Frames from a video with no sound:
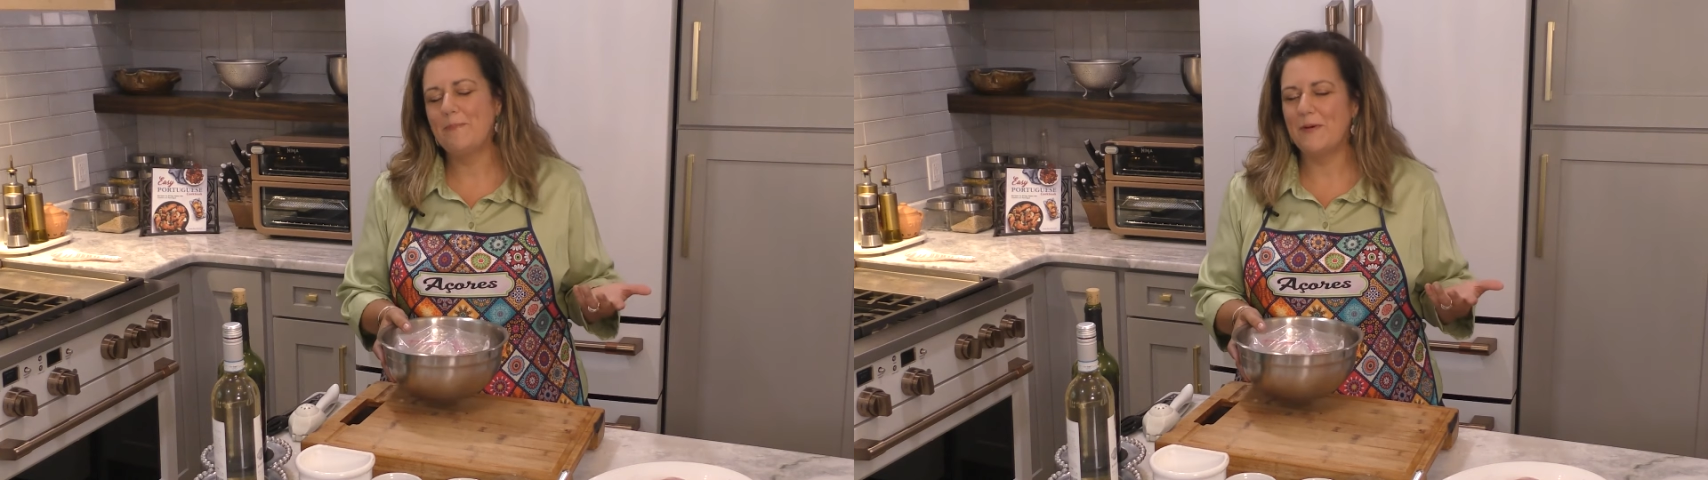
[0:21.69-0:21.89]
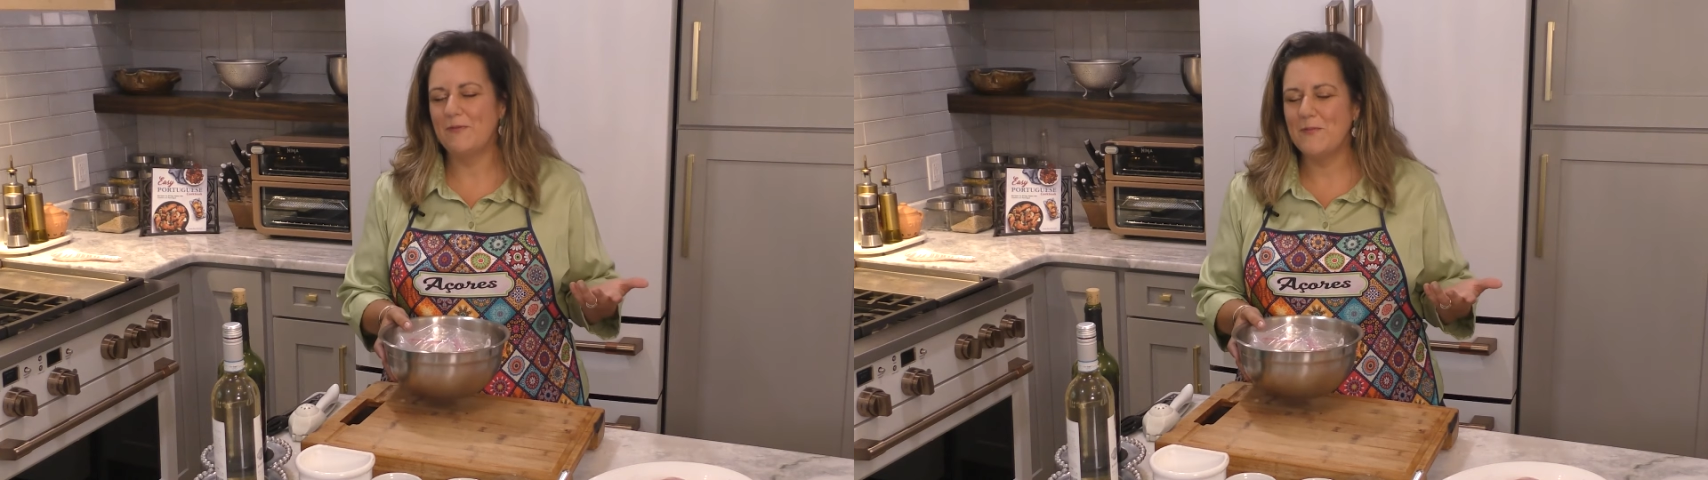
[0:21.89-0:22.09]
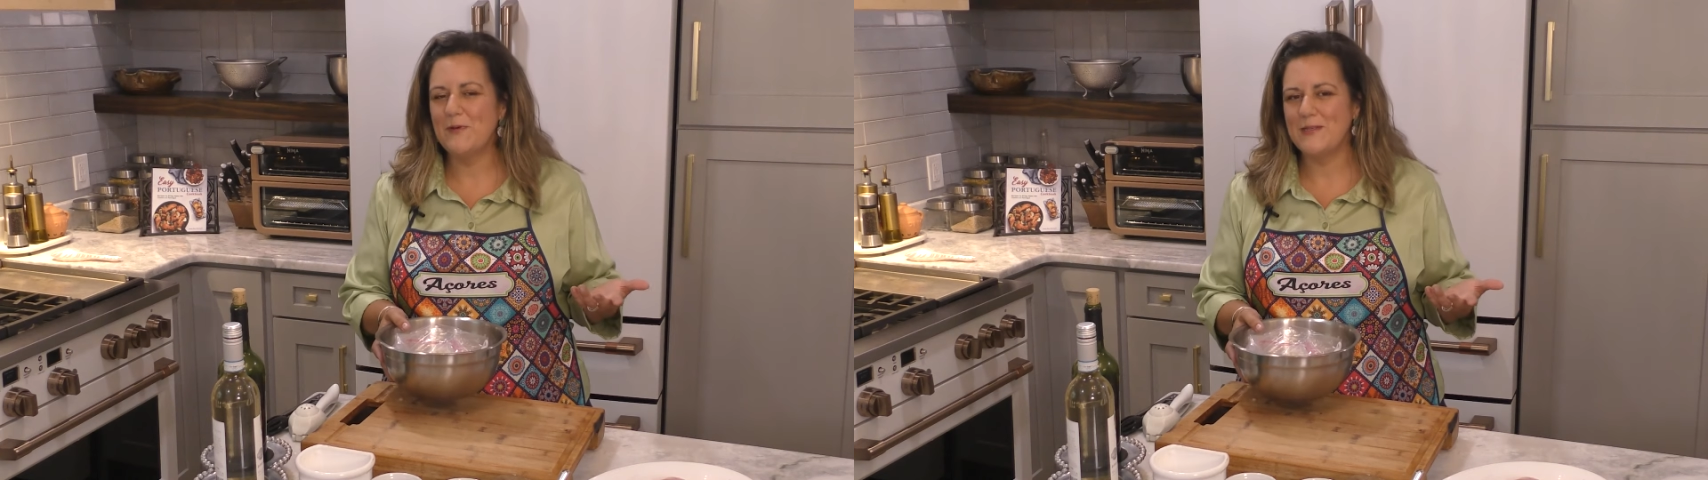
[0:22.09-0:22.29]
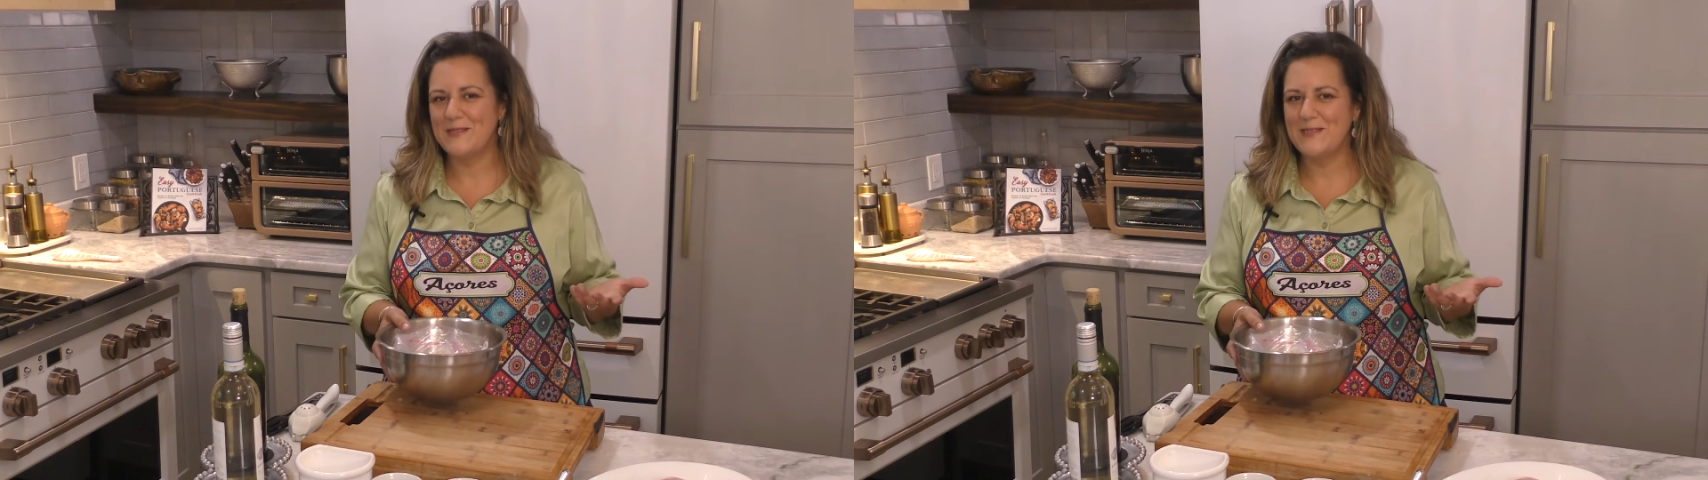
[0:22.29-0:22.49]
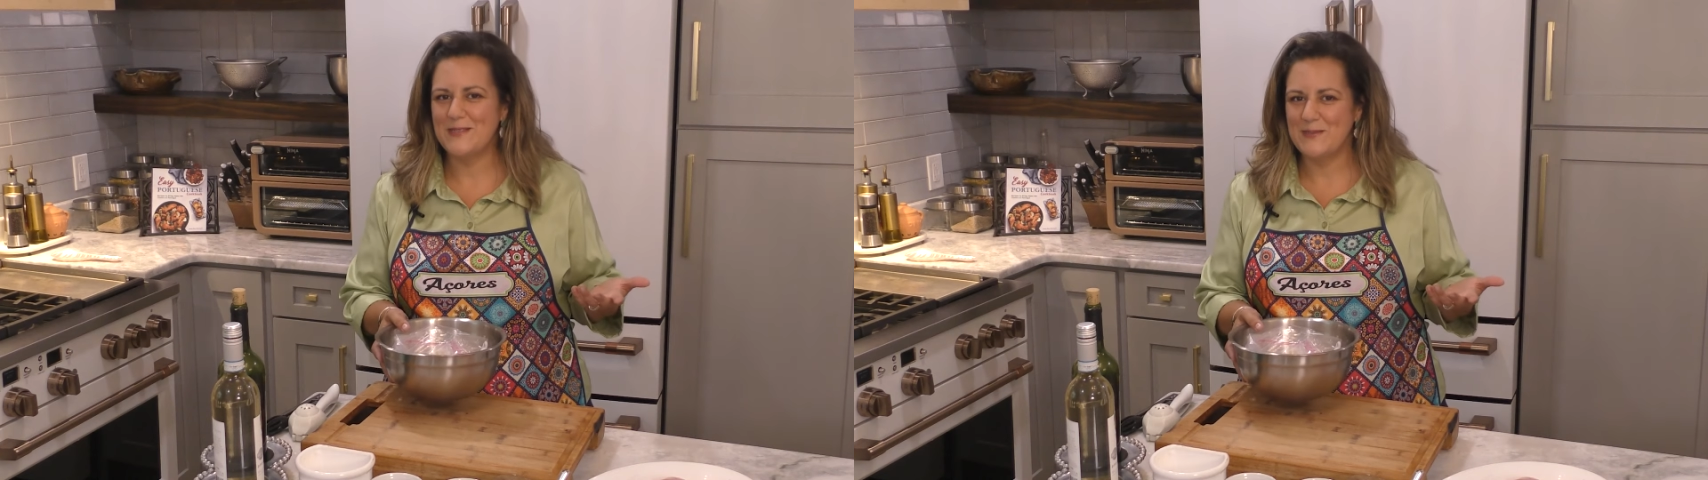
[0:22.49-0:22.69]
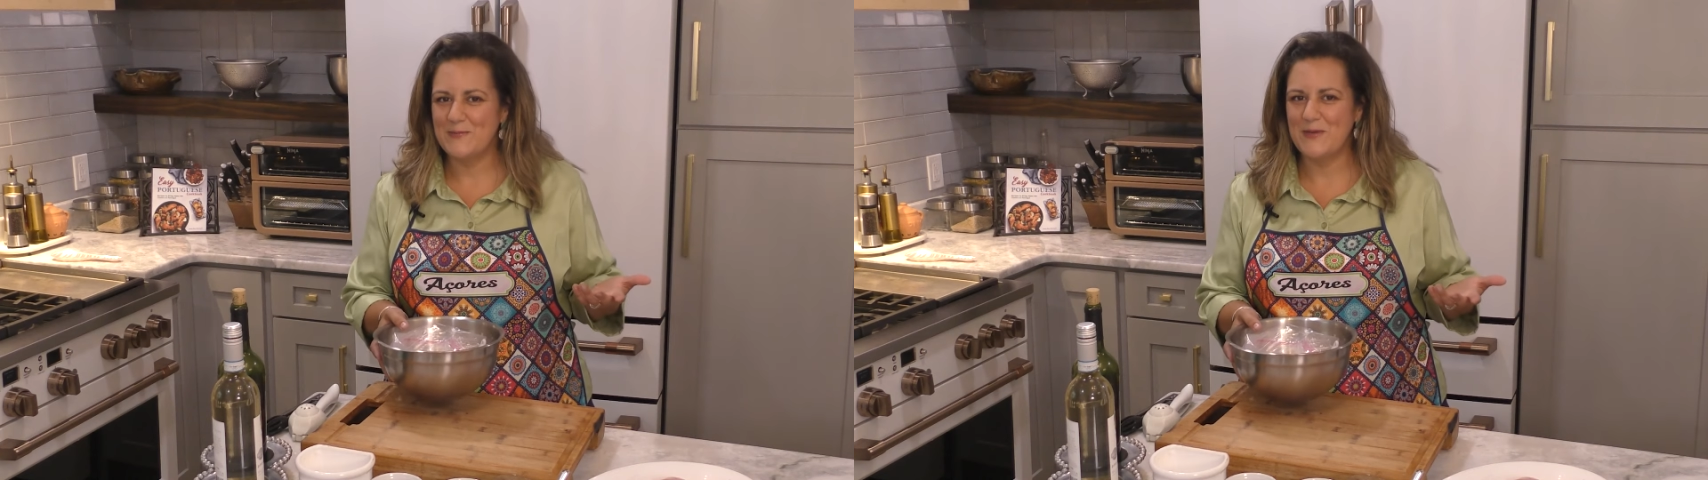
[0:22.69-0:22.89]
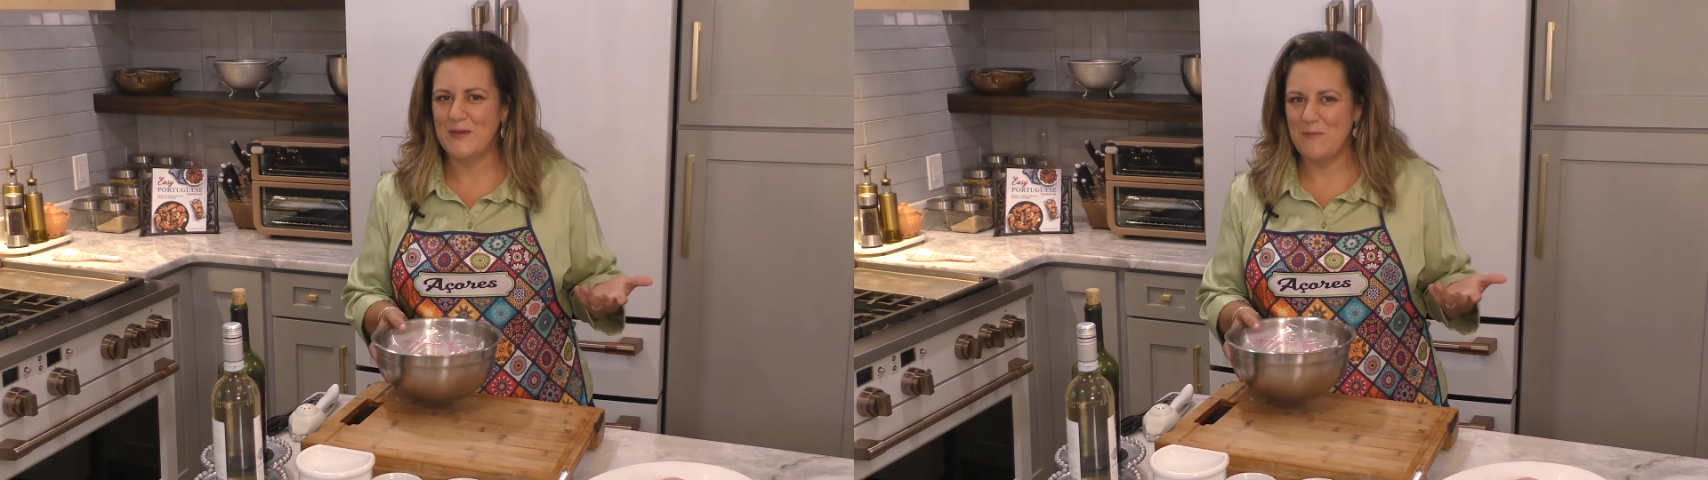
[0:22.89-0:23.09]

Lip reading: but football season's pretty